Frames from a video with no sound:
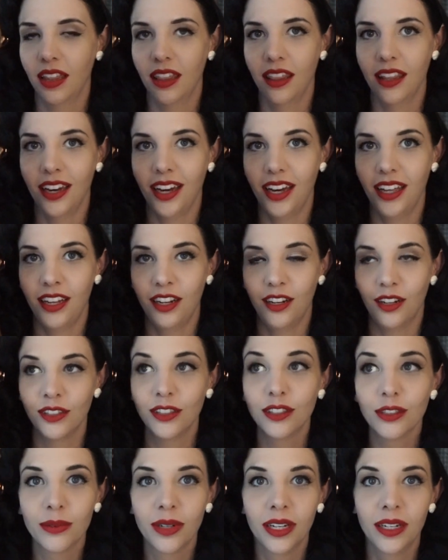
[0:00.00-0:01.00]
that it
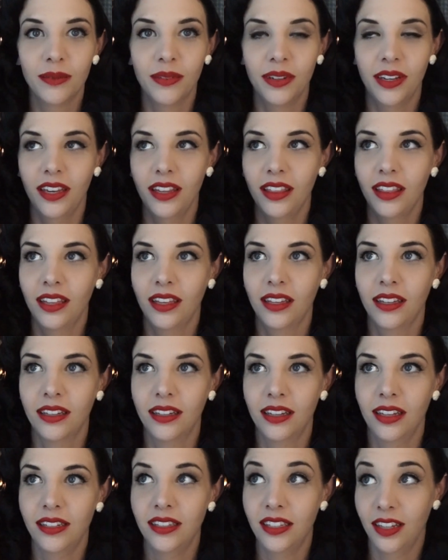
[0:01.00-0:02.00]
also went with
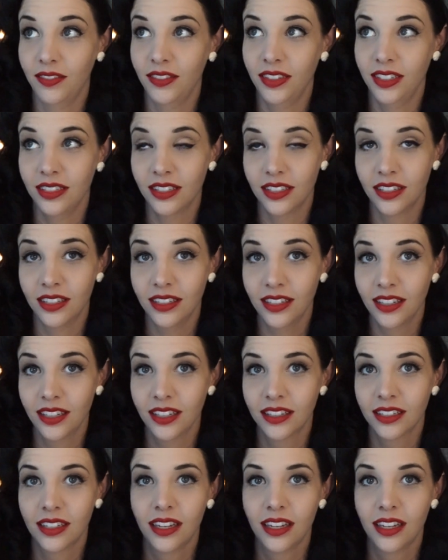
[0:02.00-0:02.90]
a 70s look.